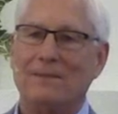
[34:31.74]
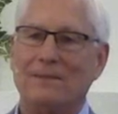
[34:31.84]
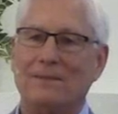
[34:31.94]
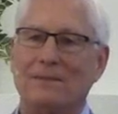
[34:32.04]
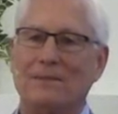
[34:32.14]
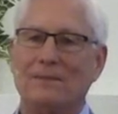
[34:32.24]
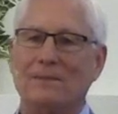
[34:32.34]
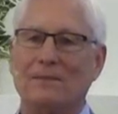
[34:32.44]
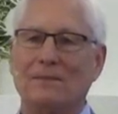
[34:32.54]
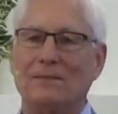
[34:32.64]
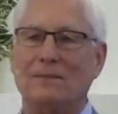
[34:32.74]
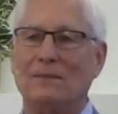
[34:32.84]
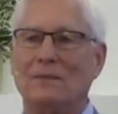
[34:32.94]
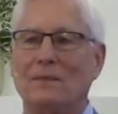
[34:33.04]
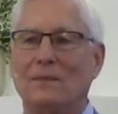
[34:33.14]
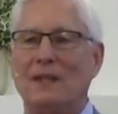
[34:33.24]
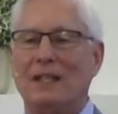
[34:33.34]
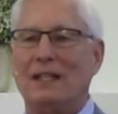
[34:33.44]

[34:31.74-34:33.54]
(no one is talking)